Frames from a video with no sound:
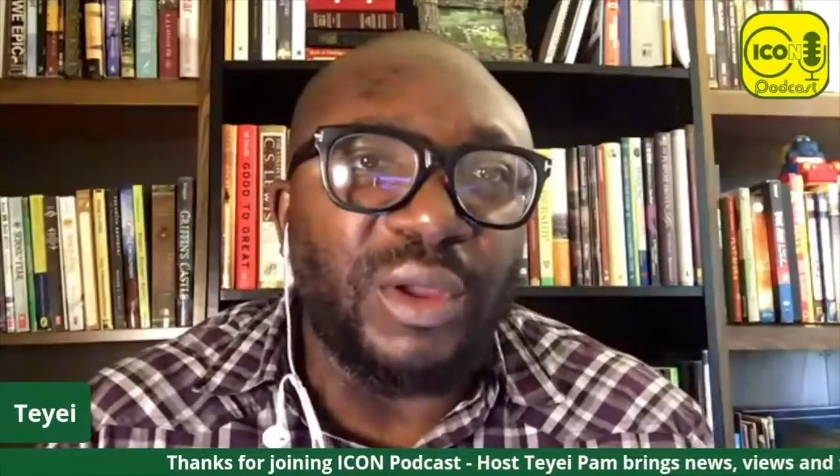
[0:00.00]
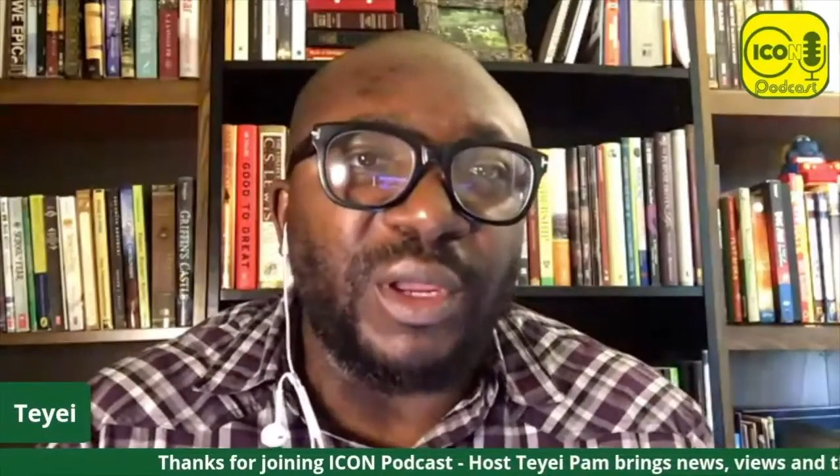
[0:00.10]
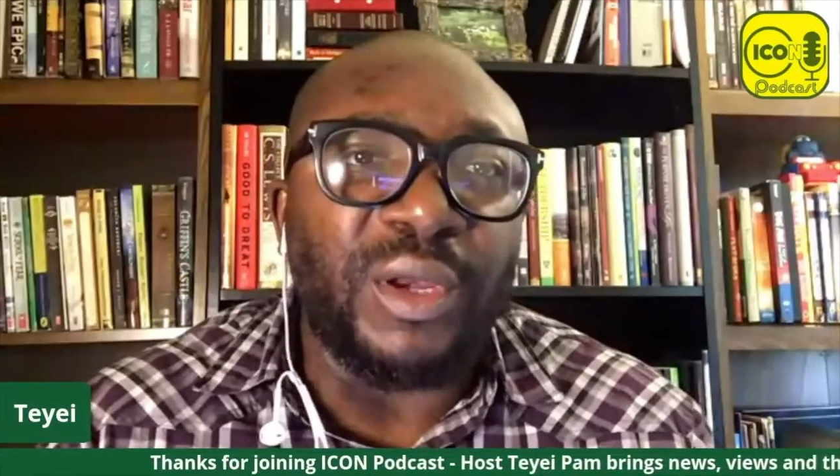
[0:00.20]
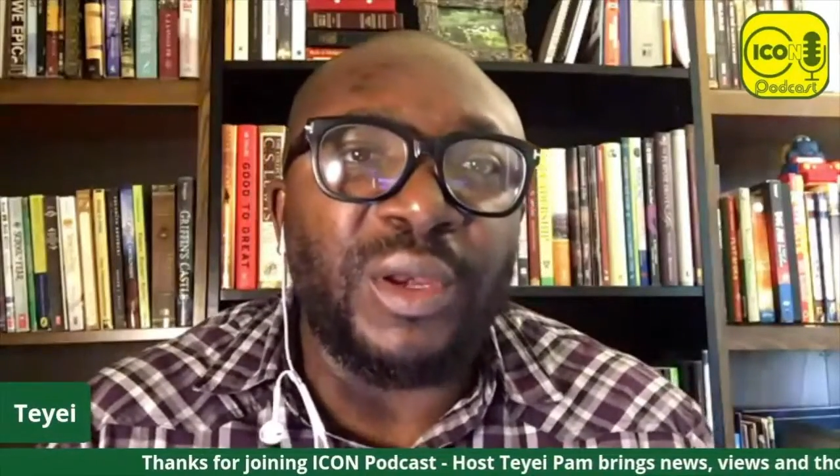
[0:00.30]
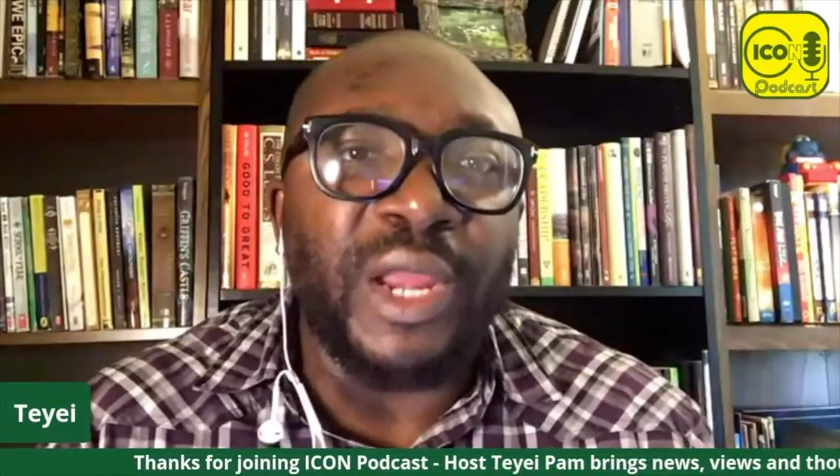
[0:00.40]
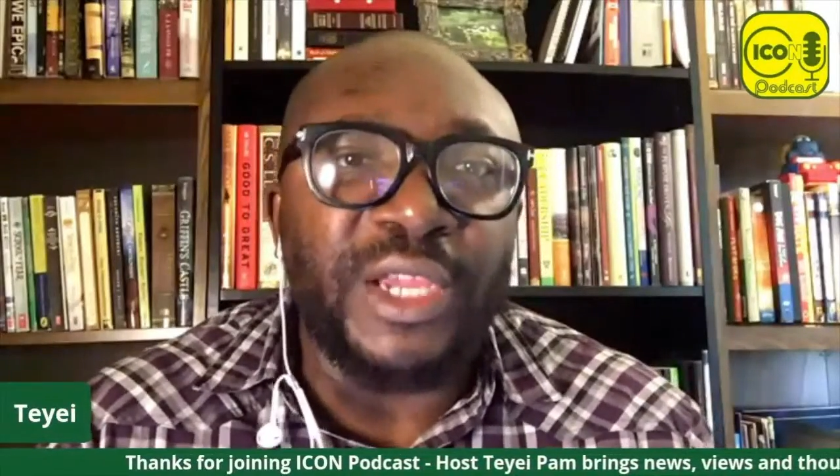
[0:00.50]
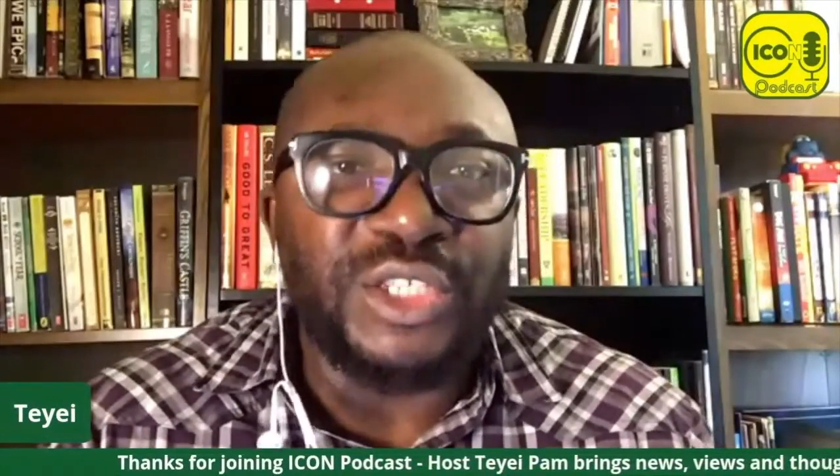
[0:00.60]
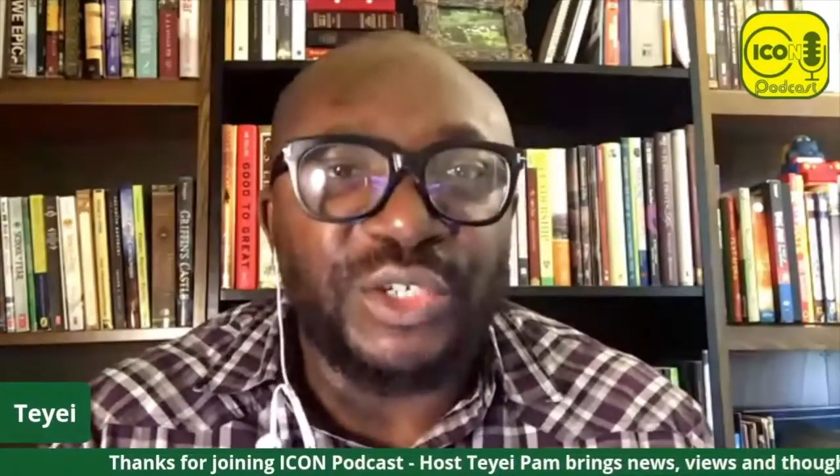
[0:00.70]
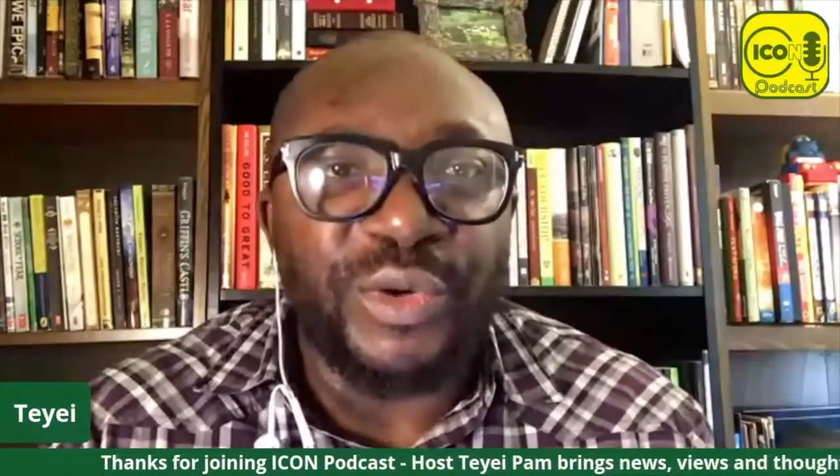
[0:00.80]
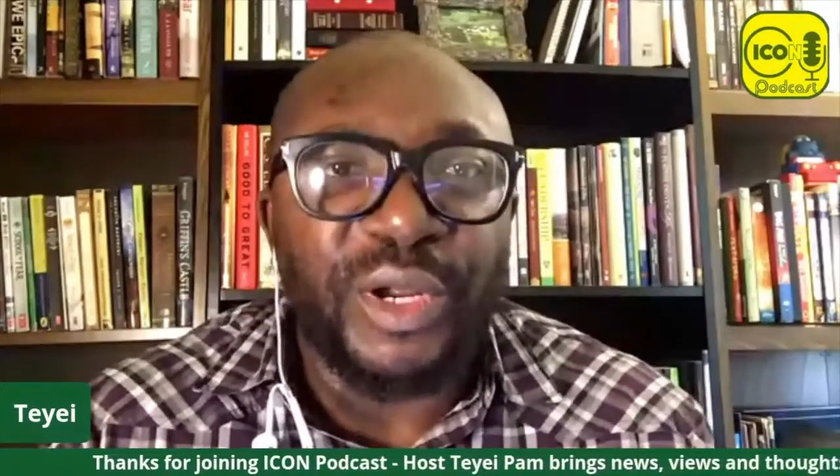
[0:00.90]
in
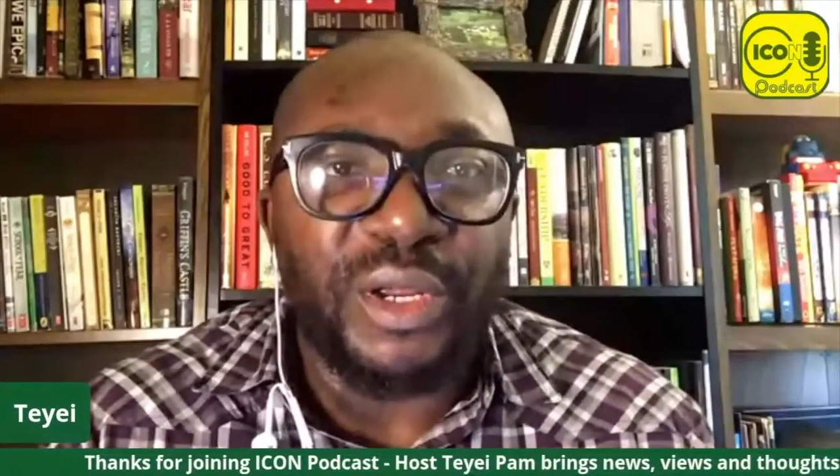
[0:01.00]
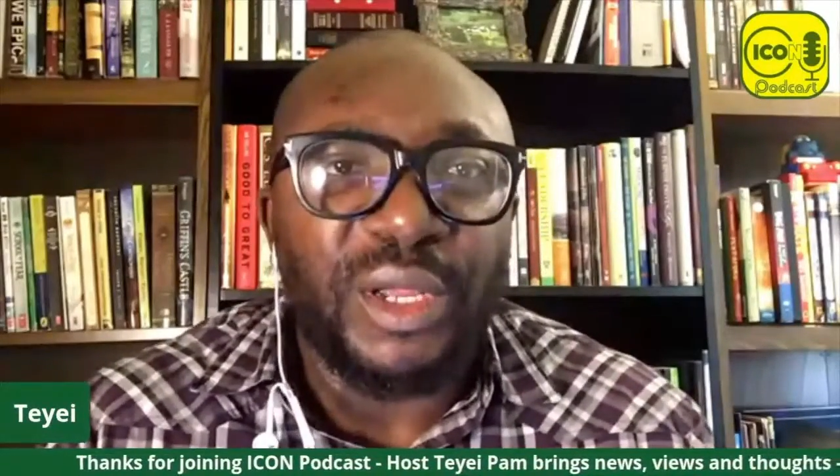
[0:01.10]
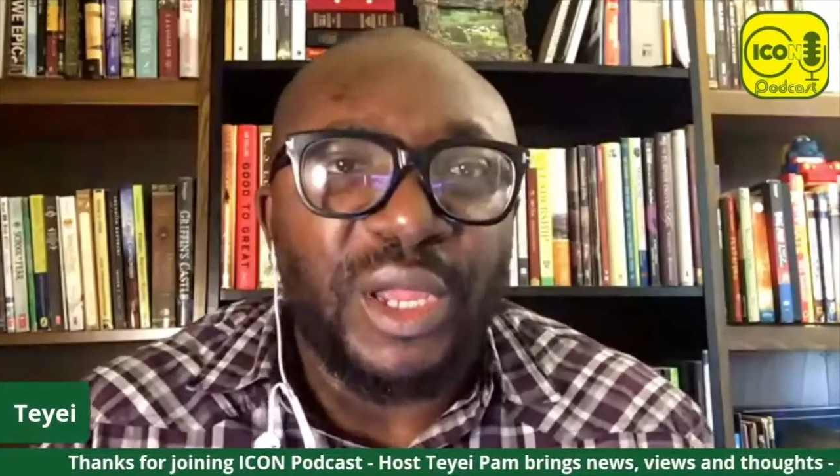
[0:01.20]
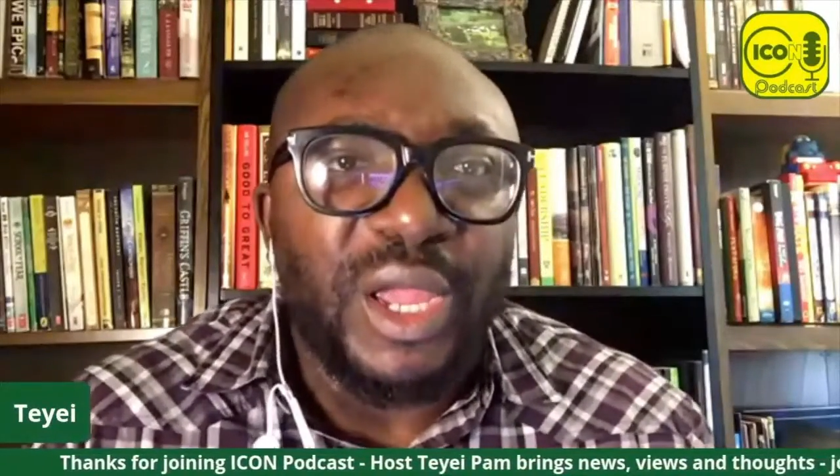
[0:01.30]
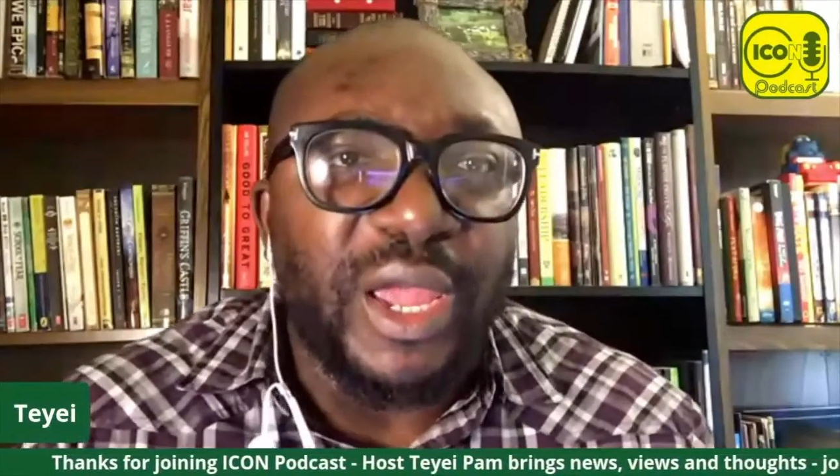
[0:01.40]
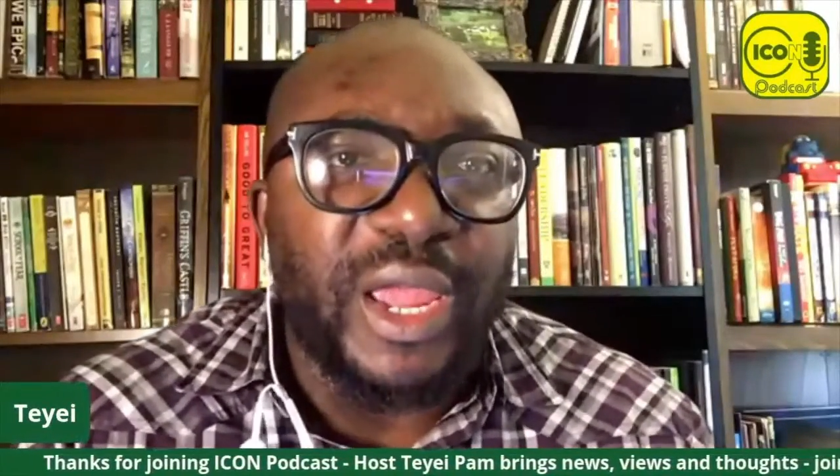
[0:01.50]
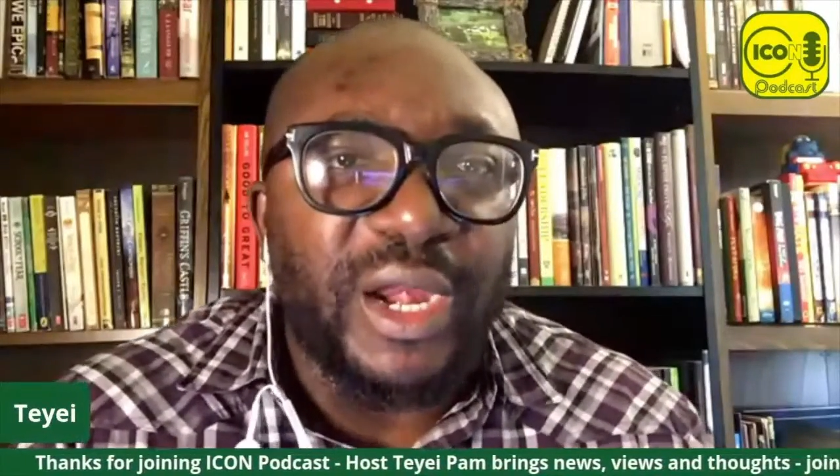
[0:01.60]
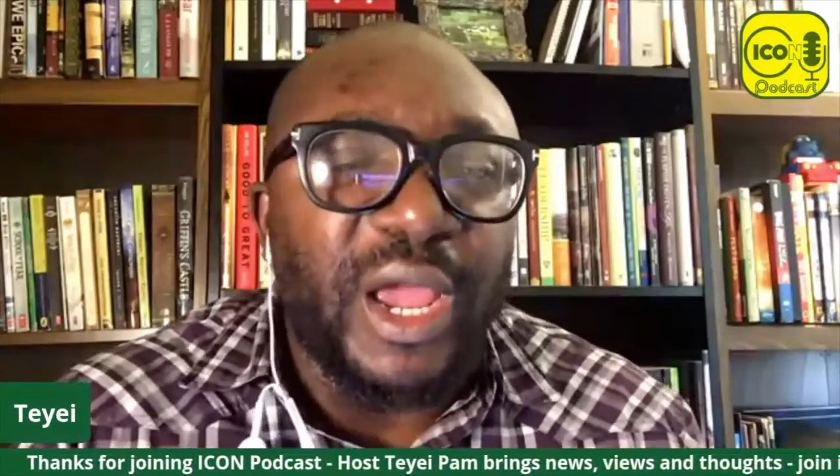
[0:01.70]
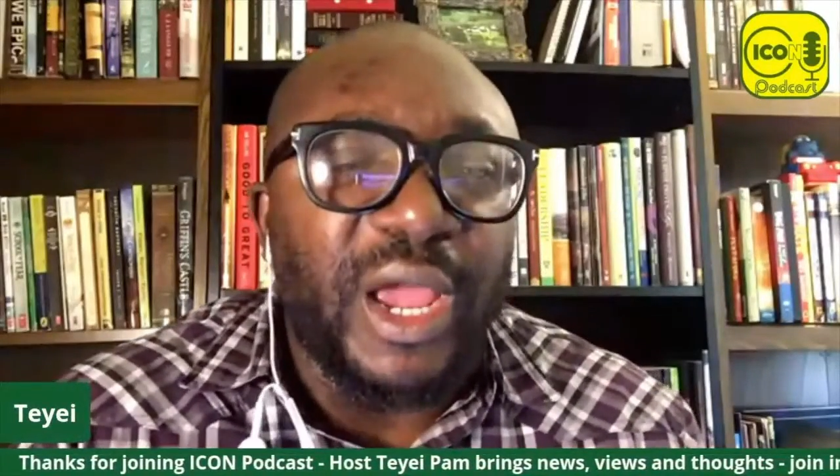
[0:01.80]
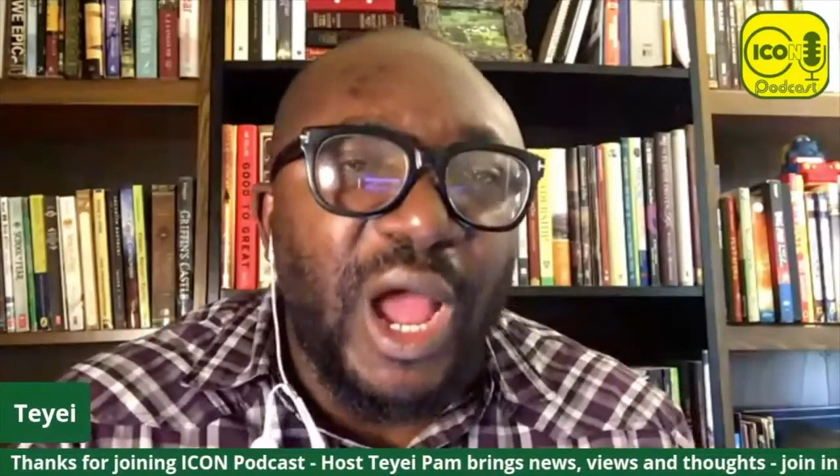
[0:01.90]
Nigeria
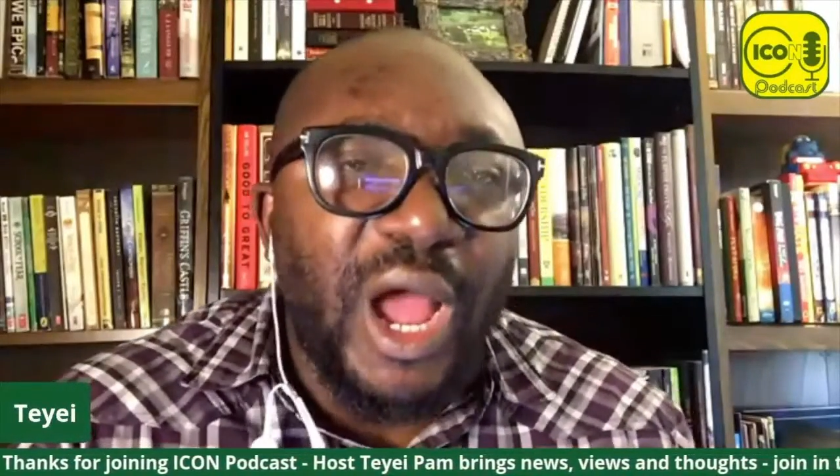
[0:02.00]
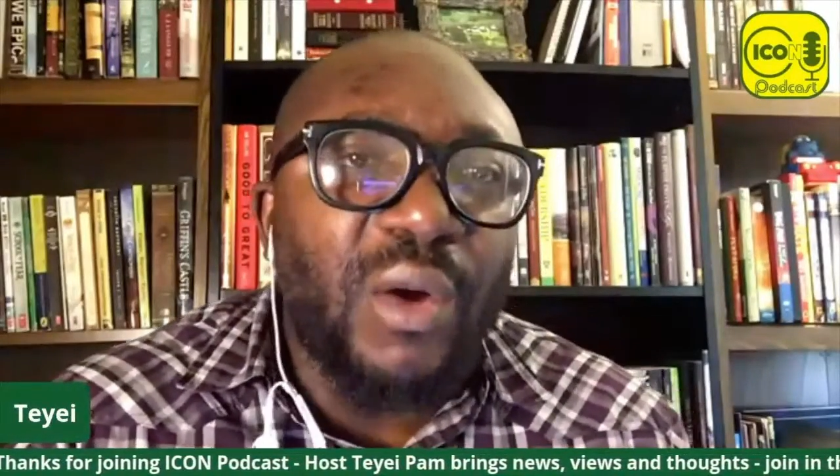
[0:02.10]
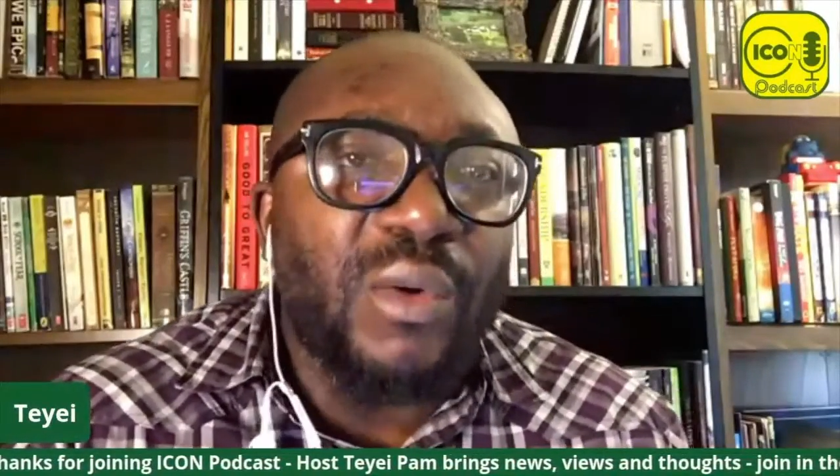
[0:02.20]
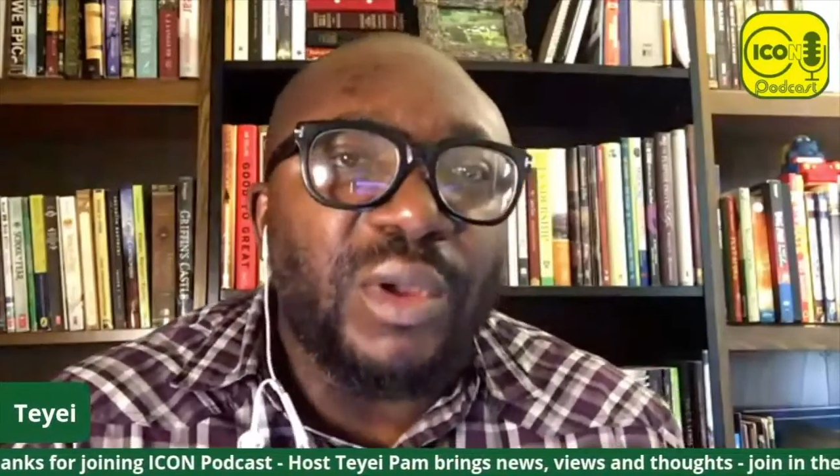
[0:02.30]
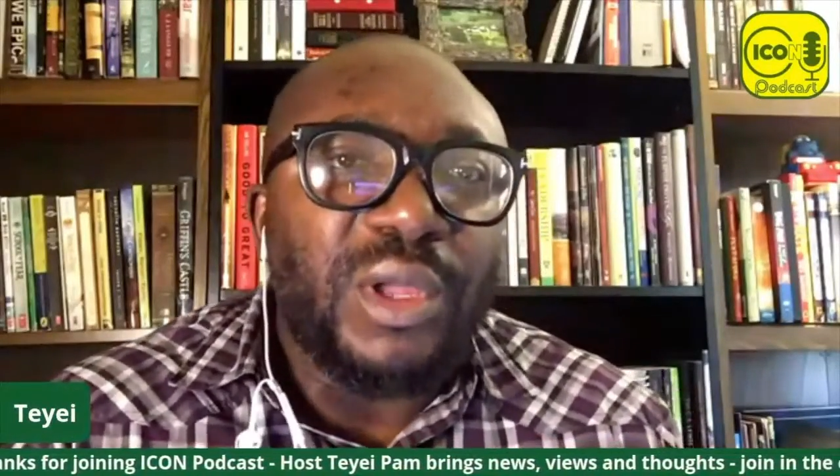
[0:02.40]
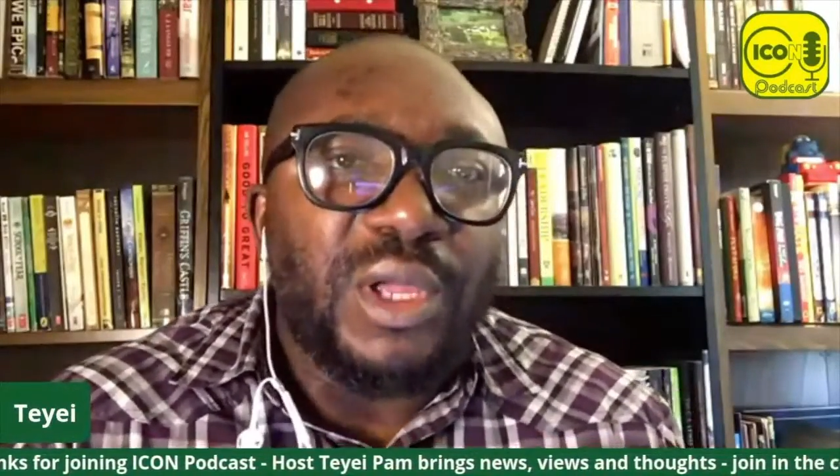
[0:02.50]
and how